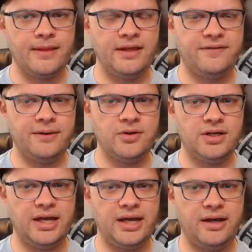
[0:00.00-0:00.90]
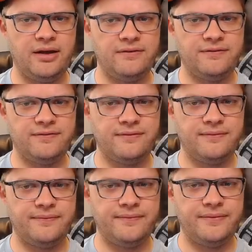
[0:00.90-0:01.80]
if I'm going to have,
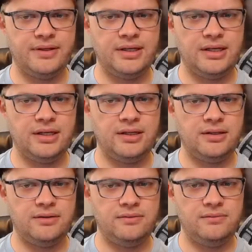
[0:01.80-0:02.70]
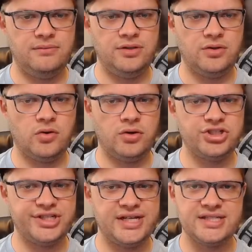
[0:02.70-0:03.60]
Core
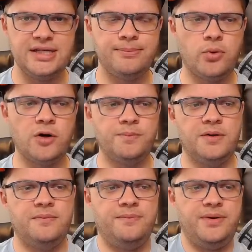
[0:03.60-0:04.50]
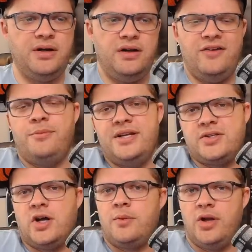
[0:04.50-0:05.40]
JJ is an import, but everybody's
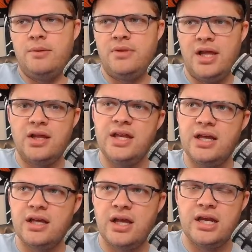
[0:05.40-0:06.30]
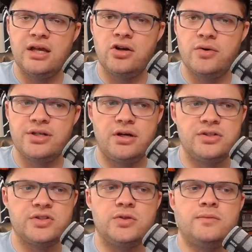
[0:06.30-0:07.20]
talking about him likely getting a green
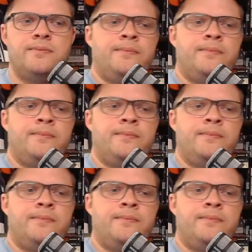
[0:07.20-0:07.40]
card soon.